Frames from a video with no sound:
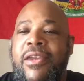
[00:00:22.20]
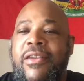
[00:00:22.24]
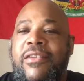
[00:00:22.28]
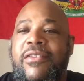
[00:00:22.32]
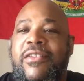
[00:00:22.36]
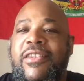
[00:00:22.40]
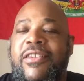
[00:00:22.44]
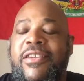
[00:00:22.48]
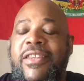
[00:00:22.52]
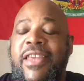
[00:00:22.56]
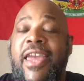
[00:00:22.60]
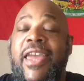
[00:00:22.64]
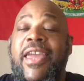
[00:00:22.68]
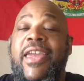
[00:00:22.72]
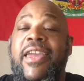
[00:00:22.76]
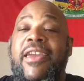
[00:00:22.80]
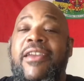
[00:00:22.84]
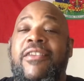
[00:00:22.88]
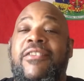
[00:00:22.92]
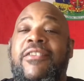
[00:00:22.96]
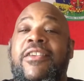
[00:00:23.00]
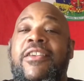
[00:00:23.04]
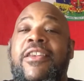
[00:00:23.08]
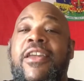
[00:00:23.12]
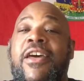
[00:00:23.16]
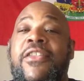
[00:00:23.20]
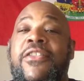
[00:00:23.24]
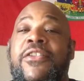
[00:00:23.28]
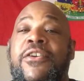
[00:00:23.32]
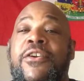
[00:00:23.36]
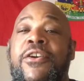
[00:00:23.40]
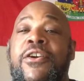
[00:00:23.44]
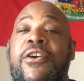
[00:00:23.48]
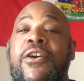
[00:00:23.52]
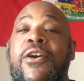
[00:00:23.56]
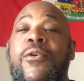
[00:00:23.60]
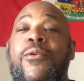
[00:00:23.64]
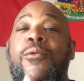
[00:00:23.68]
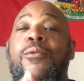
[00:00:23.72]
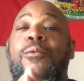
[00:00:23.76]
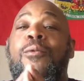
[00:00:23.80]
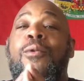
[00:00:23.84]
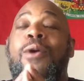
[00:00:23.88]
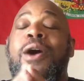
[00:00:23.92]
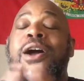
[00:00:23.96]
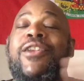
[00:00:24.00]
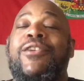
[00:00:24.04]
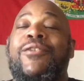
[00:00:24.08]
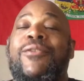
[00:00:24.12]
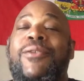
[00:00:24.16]
Today is another
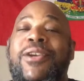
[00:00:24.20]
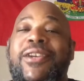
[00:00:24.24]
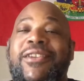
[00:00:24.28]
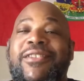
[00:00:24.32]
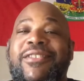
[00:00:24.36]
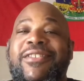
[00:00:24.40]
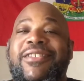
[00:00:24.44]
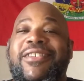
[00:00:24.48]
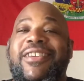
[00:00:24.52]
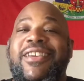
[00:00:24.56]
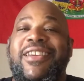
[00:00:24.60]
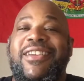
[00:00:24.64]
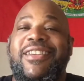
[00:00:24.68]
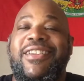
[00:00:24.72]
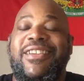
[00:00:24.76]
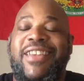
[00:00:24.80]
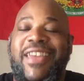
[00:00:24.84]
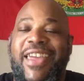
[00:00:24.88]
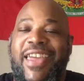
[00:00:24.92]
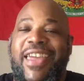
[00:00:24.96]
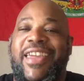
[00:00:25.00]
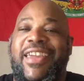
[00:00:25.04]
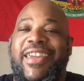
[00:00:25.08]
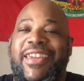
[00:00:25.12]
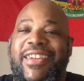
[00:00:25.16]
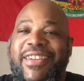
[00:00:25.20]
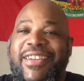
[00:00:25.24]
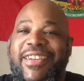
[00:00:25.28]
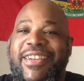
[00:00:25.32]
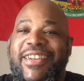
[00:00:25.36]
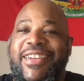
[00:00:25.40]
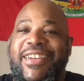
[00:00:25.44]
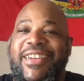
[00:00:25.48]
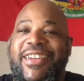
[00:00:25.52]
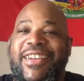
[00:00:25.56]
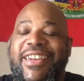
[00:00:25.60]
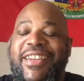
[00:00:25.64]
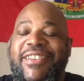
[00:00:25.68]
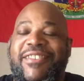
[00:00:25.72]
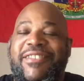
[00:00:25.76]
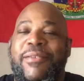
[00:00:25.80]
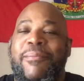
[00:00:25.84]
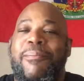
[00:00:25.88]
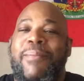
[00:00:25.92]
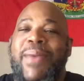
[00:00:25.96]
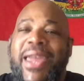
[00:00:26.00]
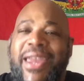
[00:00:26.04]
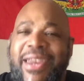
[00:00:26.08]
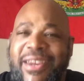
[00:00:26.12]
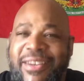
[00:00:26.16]
wondrous day. It's
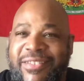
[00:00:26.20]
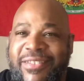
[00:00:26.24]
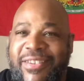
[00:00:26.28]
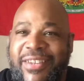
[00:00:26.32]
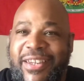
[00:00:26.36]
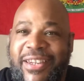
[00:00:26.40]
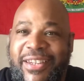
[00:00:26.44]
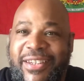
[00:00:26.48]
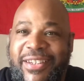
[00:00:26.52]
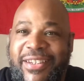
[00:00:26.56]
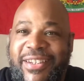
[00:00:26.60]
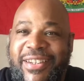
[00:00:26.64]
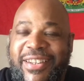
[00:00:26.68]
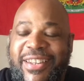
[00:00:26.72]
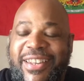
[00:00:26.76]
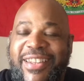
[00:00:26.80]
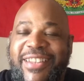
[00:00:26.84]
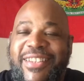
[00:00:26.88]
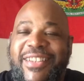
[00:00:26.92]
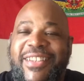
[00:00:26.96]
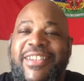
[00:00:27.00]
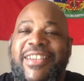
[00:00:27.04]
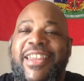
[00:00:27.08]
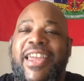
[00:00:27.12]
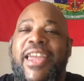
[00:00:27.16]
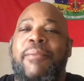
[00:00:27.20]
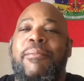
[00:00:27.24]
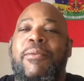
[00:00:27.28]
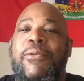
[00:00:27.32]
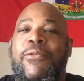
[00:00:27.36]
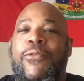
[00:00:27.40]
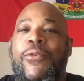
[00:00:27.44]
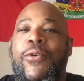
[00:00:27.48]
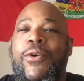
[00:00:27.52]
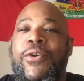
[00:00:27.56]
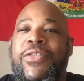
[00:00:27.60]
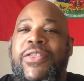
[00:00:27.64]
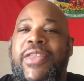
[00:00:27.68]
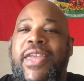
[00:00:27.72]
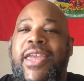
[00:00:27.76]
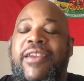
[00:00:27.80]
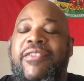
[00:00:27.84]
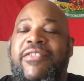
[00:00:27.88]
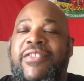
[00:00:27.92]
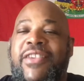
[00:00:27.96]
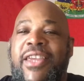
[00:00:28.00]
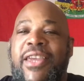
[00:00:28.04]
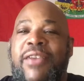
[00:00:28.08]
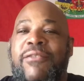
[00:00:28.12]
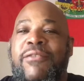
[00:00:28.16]
amazing. The day before
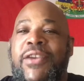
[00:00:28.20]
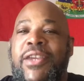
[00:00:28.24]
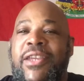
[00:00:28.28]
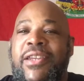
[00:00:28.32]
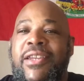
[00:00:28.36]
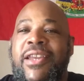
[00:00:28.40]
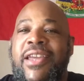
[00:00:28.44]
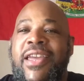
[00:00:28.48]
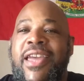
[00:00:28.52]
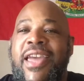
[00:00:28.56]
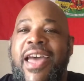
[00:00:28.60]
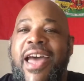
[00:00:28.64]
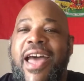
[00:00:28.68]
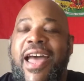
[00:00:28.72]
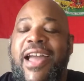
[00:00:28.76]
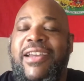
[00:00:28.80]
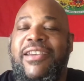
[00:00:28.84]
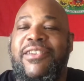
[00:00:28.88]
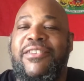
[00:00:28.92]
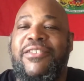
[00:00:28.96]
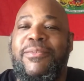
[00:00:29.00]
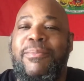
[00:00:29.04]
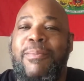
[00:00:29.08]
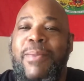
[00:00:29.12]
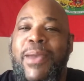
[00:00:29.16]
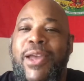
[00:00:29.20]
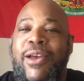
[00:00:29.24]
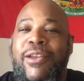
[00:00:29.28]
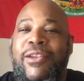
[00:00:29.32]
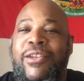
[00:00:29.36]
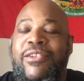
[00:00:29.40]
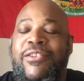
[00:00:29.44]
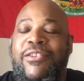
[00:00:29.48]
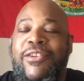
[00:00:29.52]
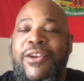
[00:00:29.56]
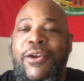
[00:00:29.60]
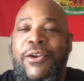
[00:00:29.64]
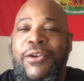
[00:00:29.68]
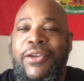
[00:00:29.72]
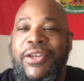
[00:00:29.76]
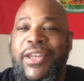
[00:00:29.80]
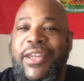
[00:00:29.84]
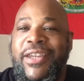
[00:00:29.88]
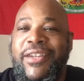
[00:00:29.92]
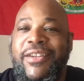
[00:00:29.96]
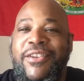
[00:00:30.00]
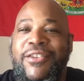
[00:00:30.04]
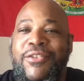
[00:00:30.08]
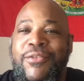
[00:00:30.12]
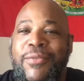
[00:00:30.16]
Thanksgiving, I could smell the turkey
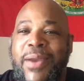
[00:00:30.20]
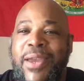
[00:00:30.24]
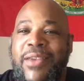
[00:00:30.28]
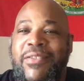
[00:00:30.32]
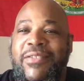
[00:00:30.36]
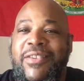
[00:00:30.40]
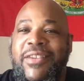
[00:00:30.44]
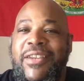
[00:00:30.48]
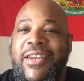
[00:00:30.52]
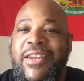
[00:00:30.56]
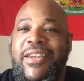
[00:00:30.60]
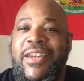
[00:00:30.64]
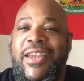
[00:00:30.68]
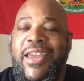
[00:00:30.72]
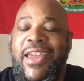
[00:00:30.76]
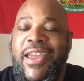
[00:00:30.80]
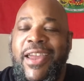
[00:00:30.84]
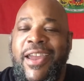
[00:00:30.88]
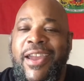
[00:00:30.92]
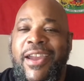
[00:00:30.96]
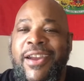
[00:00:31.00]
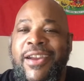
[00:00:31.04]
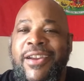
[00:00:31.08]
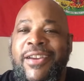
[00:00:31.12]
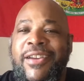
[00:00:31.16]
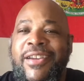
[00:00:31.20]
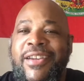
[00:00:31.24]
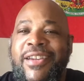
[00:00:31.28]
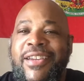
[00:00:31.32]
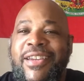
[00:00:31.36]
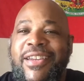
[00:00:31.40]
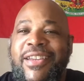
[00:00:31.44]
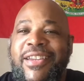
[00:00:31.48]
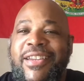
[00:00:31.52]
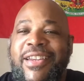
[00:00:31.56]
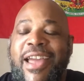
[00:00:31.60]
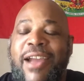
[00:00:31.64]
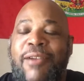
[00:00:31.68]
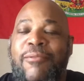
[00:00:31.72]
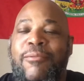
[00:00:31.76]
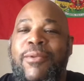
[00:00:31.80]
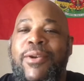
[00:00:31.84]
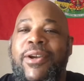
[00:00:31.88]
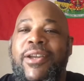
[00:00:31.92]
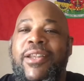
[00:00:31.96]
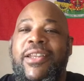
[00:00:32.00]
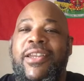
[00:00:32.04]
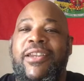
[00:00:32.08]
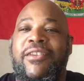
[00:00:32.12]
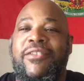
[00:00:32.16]
and the dressing in the air. Not
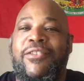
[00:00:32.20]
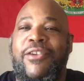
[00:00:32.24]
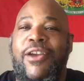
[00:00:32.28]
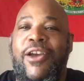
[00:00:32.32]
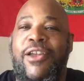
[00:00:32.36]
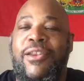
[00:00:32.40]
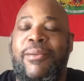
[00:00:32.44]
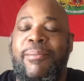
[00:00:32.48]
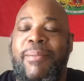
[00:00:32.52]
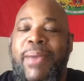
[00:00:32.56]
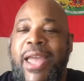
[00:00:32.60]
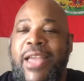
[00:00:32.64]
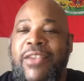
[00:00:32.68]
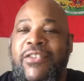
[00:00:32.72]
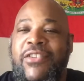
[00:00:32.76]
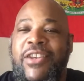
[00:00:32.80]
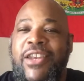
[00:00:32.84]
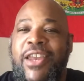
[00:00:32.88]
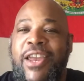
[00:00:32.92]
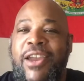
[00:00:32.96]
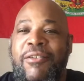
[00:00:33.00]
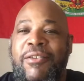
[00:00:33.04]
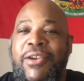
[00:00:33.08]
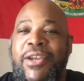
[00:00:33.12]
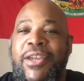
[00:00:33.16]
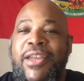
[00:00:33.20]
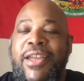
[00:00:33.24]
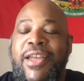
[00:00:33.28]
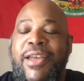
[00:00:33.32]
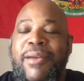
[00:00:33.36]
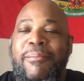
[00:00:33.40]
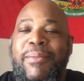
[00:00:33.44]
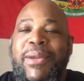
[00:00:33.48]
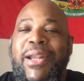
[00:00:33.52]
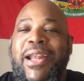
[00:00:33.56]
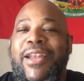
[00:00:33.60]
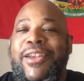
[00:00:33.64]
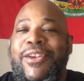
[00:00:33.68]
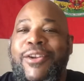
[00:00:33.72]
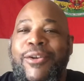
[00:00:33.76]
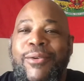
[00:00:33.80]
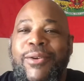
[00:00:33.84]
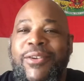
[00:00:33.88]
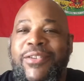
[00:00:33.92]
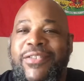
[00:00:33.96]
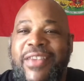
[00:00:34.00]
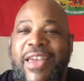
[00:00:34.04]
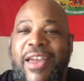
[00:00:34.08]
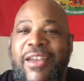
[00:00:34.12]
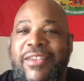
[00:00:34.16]
really, it's all imaginary, but I know
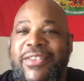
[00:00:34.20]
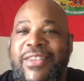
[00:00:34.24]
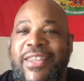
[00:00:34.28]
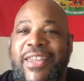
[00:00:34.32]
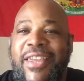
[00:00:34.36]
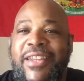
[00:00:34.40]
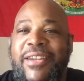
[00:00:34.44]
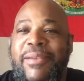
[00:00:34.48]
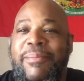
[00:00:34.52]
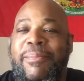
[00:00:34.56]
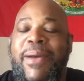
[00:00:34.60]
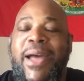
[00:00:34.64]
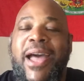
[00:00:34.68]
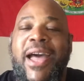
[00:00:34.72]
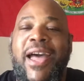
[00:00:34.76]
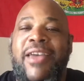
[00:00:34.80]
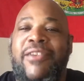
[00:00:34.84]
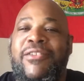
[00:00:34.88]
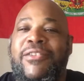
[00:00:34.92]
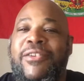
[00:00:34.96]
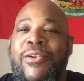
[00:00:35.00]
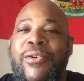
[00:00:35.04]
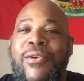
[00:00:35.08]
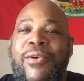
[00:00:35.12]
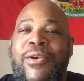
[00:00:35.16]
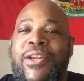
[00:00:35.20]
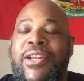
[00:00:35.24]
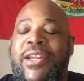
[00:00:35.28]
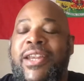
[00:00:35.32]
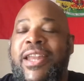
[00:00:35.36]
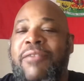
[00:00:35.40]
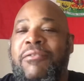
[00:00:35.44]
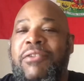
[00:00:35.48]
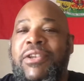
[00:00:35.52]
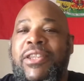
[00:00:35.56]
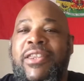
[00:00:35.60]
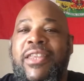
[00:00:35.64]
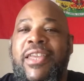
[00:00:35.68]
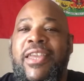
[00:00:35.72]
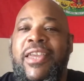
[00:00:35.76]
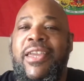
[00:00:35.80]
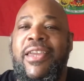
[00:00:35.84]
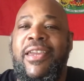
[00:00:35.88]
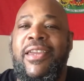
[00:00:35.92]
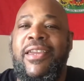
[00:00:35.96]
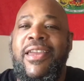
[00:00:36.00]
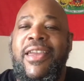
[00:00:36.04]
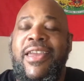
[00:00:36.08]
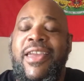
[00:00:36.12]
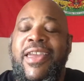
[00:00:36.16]
it's out there. The pies are going and
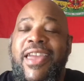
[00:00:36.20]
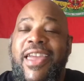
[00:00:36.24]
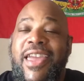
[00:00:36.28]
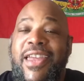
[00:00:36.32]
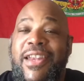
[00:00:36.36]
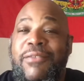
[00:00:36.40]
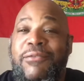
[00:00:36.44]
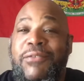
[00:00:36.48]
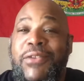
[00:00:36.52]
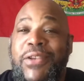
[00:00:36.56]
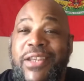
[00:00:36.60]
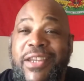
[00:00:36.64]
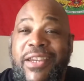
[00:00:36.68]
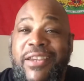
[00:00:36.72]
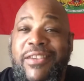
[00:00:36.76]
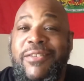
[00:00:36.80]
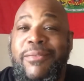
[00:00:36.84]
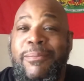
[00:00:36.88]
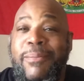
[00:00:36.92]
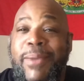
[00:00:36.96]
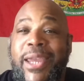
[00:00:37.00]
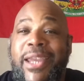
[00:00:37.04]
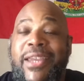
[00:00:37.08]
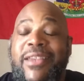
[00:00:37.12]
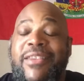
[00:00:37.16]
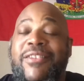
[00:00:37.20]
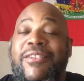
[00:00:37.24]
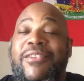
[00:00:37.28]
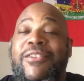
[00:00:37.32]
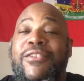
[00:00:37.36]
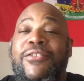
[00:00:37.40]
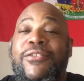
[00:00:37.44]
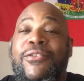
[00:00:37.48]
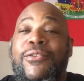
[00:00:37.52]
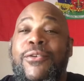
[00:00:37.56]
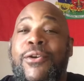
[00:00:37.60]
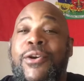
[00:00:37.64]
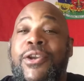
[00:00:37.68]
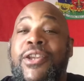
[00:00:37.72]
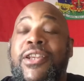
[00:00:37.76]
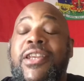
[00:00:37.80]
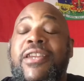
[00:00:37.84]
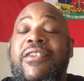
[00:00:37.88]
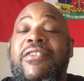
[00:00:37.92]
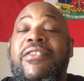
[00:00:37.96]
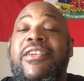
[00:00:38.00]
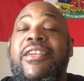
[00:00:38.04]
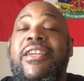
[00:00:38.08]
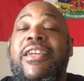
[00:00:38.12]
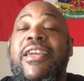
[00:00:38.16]
everything. And if you need to make it to the store, you
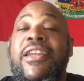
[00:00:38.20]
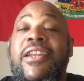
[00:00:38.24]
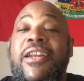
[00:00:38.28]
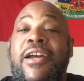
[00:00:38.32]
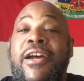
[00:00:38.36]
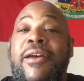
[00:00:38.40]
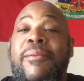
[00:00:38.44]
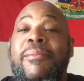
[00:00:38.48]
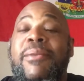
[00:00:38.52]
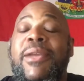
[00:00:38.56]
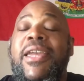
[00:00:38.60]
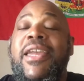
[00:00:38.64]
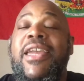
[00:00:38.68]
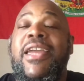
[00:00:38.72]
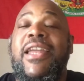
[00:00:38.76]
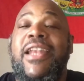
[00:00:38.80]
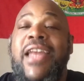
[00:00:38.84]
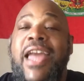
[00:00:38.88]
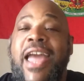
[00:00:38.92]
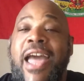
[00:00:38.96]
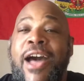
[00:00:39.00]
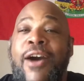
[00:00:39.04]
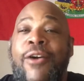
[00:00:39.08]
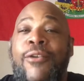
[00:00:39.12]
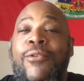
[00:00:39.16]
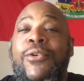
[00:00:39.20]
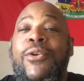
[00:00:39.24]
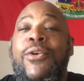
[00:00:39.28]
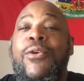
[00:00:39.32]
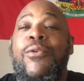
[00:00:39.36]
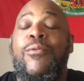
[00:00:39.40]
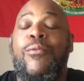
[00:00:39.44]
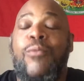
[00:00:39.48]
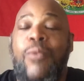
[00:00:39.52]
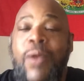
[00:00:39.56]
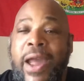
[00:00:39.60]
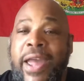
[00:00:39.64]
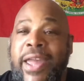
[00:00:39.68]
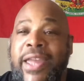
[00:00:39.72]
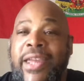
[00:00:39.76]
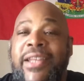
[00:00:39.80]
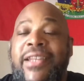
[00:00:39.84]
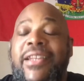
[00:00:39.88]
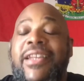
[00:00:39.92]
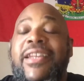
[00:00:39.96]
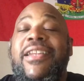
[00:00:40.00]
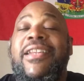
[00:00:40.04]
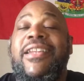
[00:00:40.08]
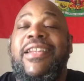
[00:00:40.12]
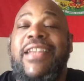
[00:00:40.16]
need to get up and out right
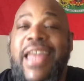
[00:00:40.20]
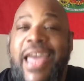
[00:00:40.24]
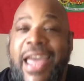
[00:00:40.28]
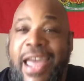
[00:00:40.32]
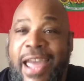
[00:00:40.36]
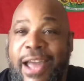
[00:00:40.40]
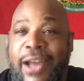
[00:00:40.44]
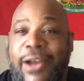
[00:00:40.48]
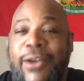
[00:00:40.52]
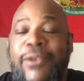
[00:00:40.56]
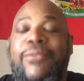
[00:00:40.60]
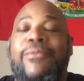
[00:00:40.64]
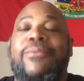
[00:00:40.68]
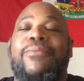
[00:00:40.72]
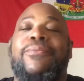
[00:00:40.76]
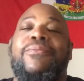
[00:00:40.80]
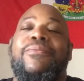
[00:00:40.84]
now.